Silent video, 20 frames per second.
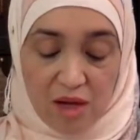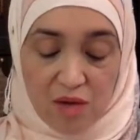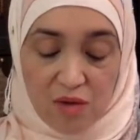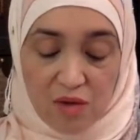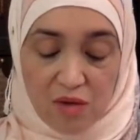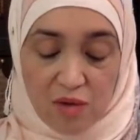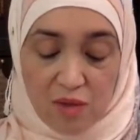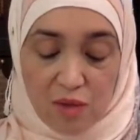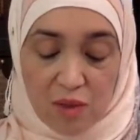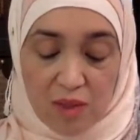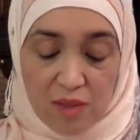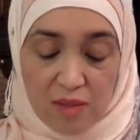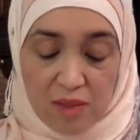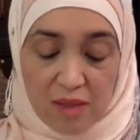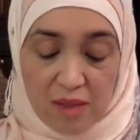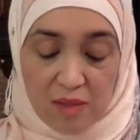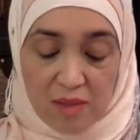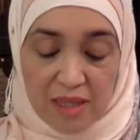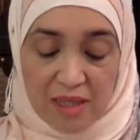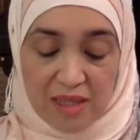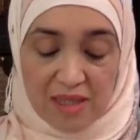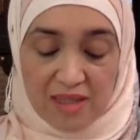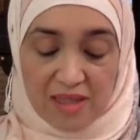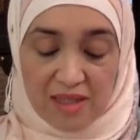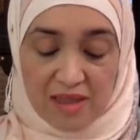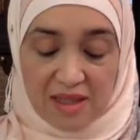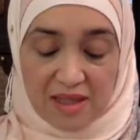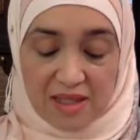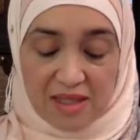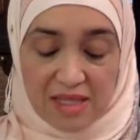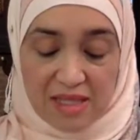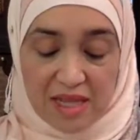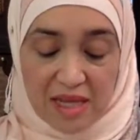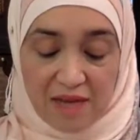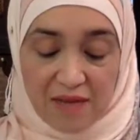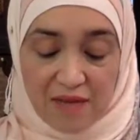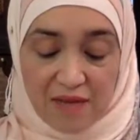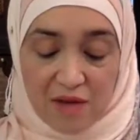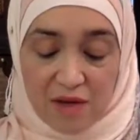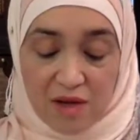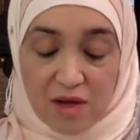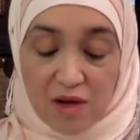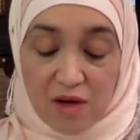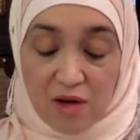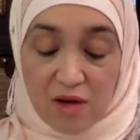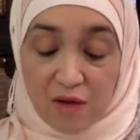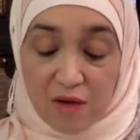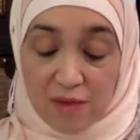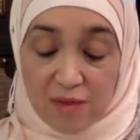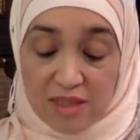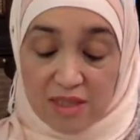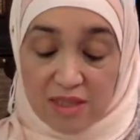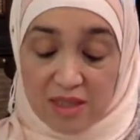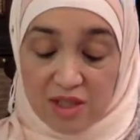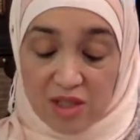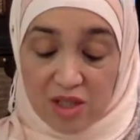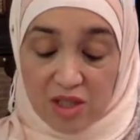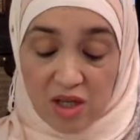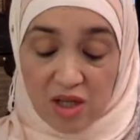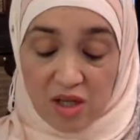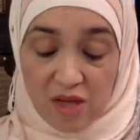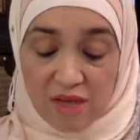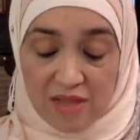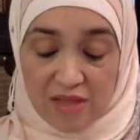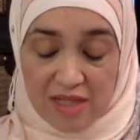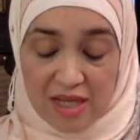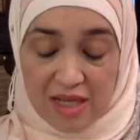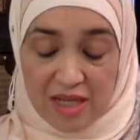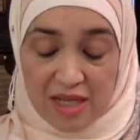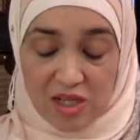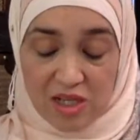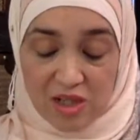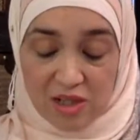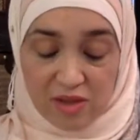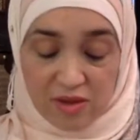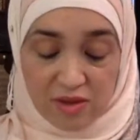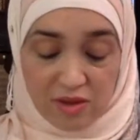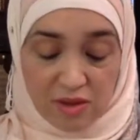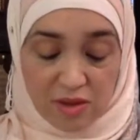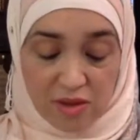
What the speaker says: overwhelming peace in this life from such a conversation.